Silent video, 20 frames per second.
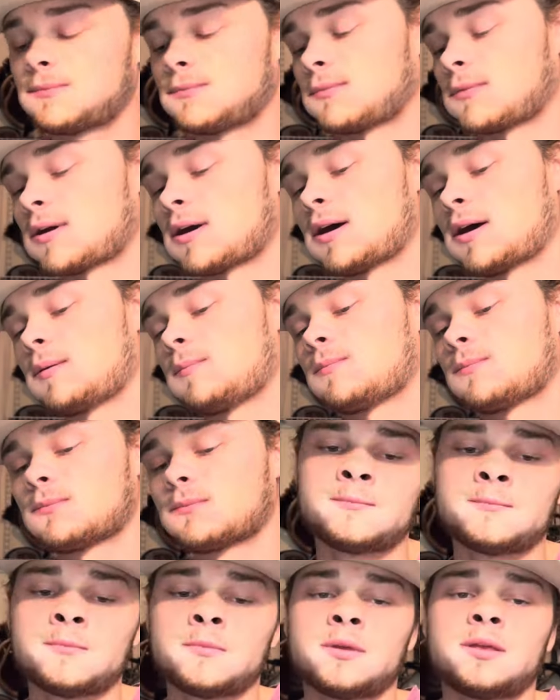Okay.
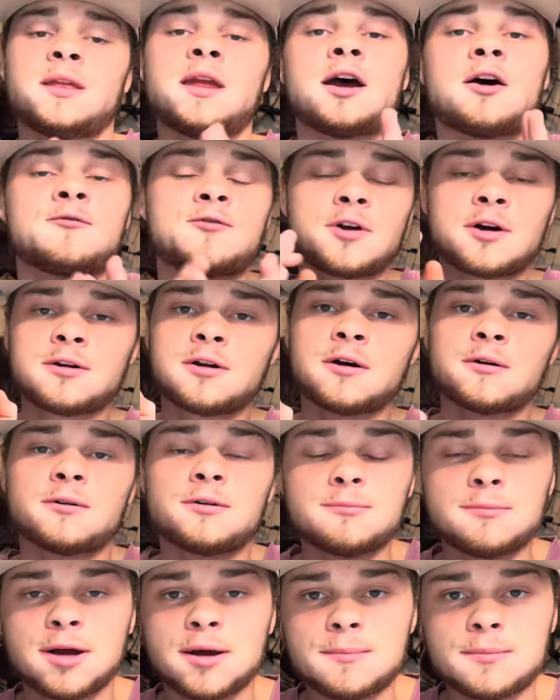Now, if y'all don't
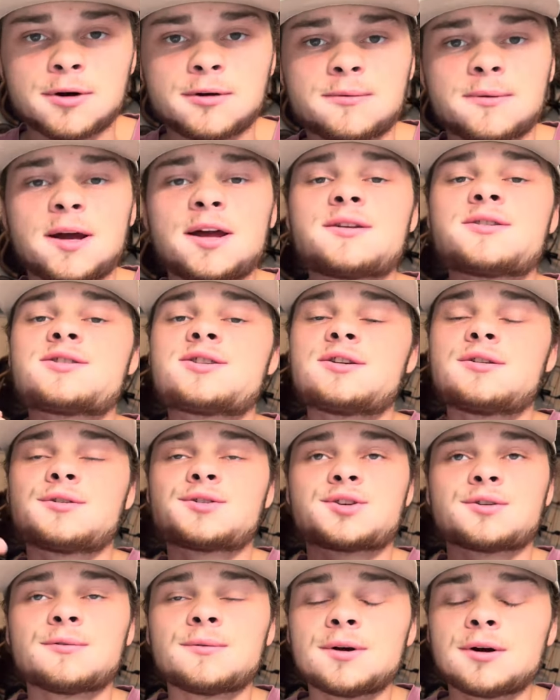remember, Red
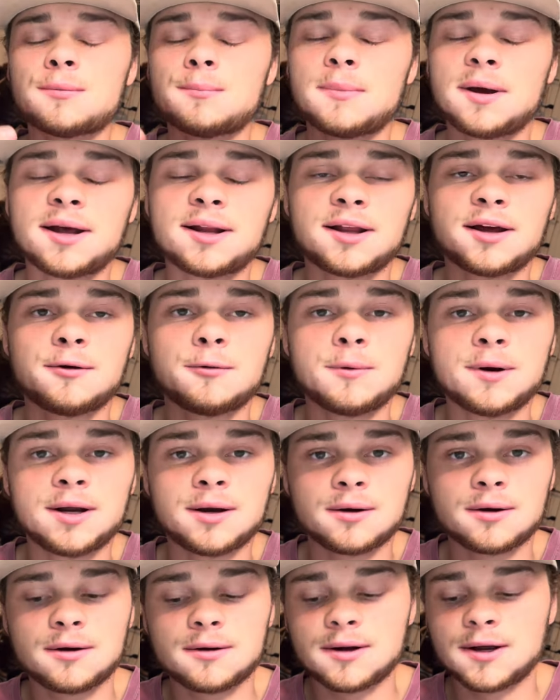Seal's a real mellow
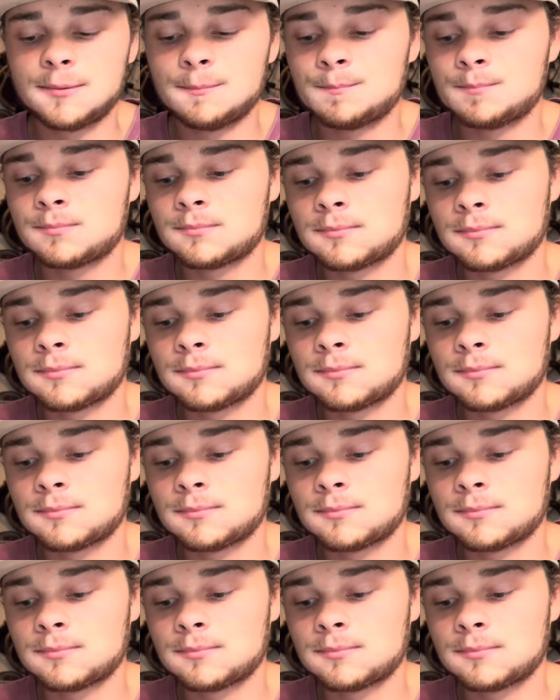wintergreen.